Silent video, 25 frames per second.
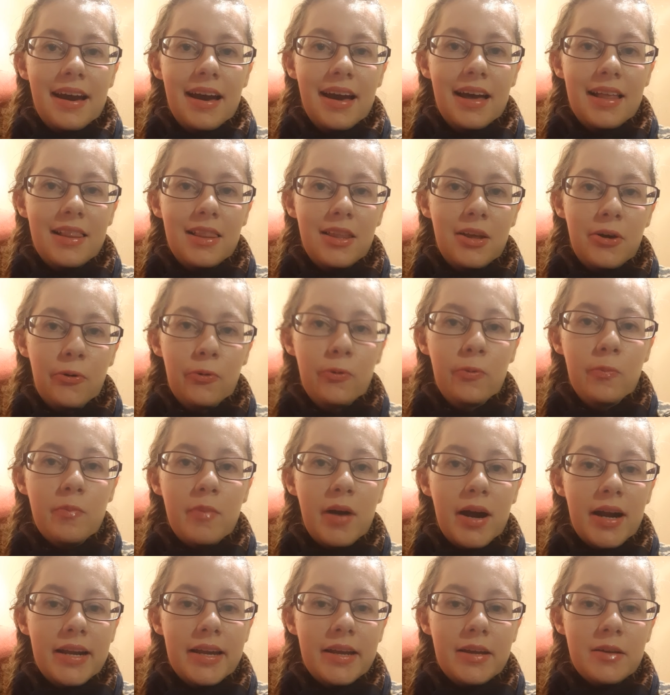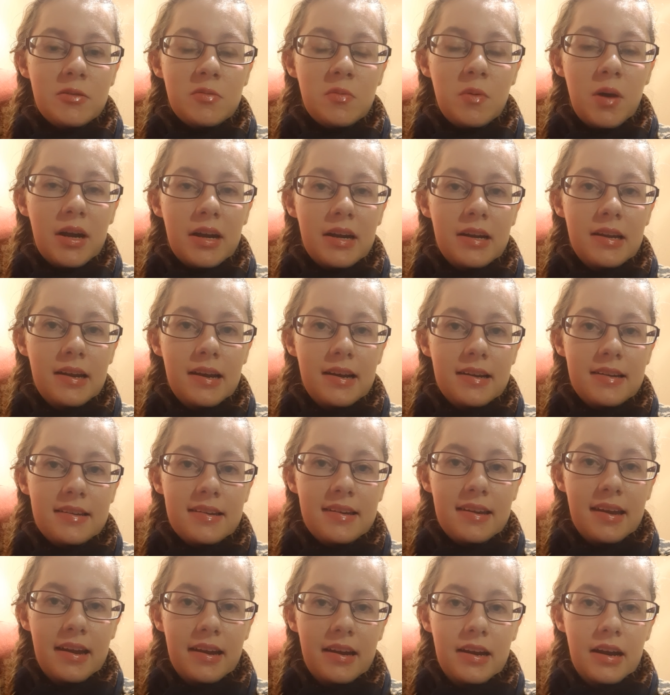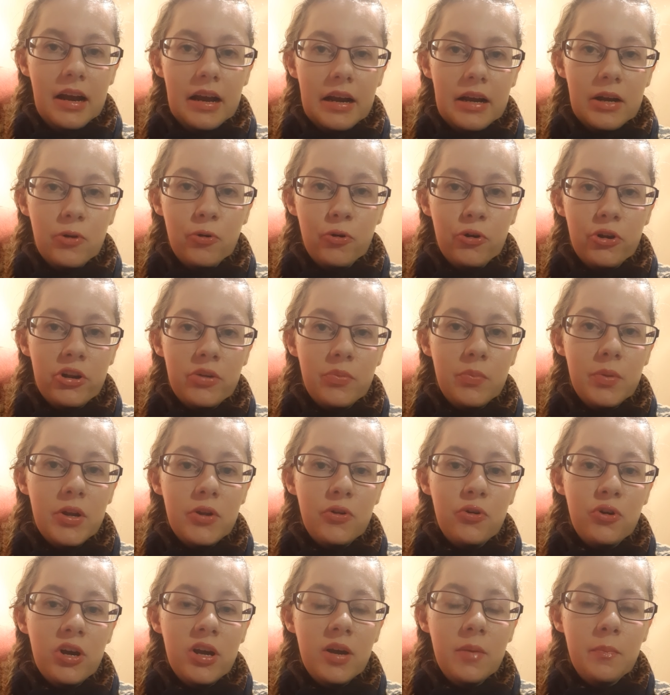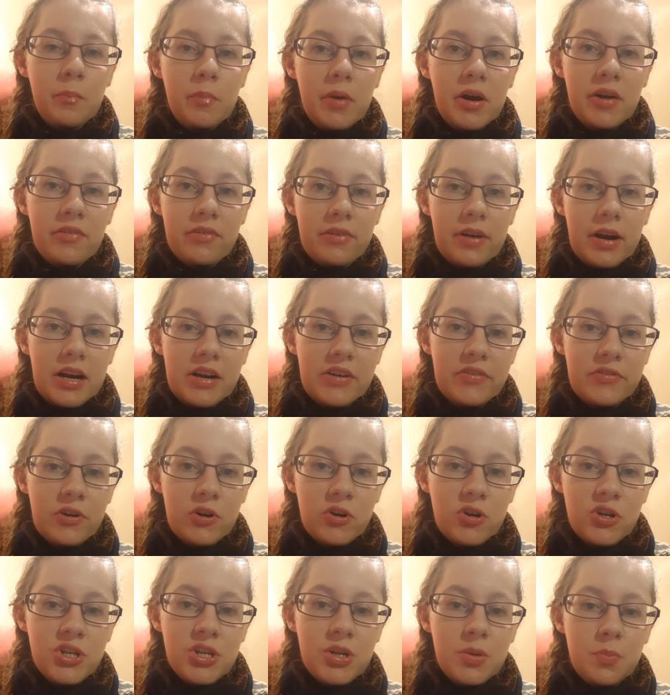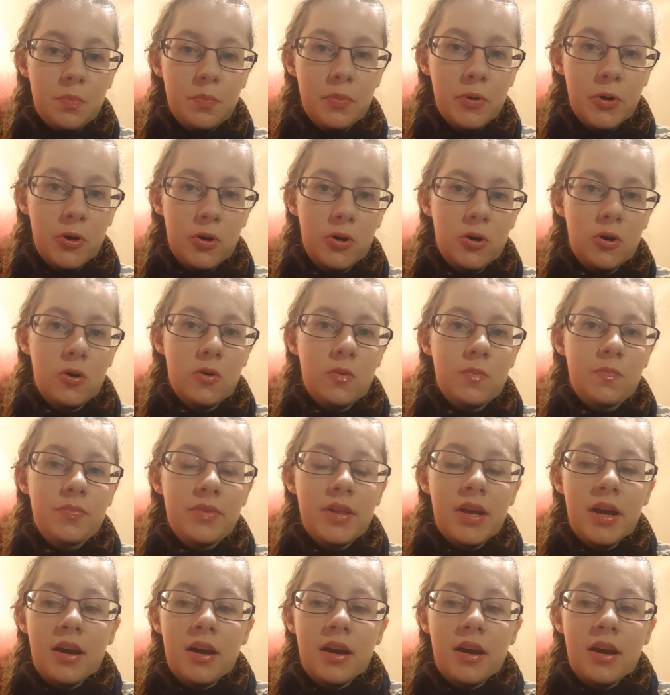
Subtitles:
Hello, my name is Megan, and today I'm going to be doing my very first book haul.